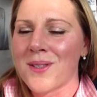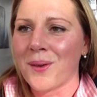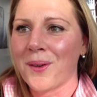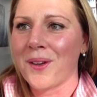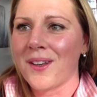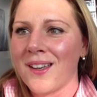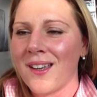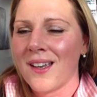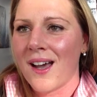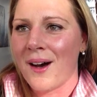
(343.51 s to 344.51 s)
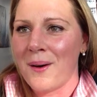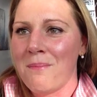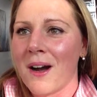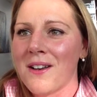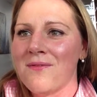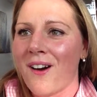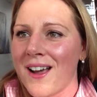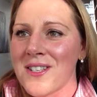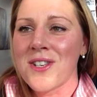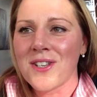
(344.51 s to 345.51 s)
So my
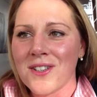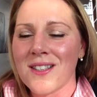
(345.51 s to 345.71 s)
advice to you,